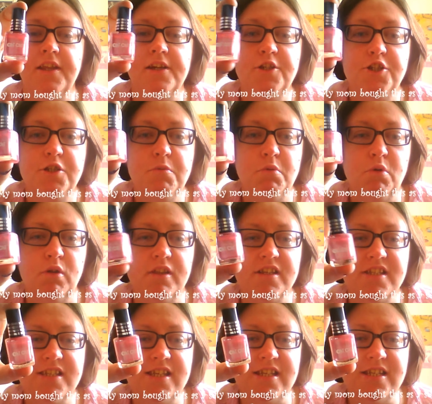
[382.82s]
I know she bought the
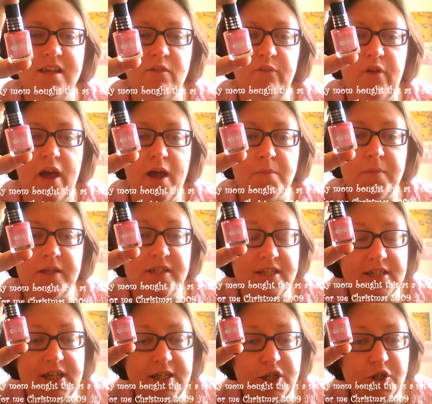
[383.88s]
set at Farmers
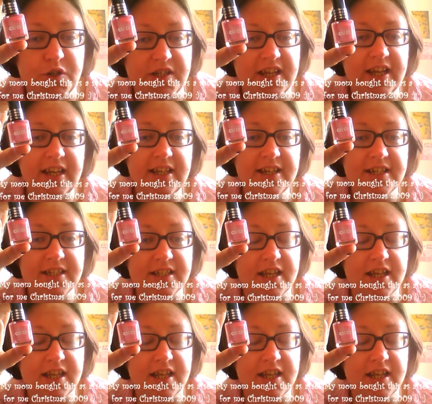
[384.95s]
in New Zealand,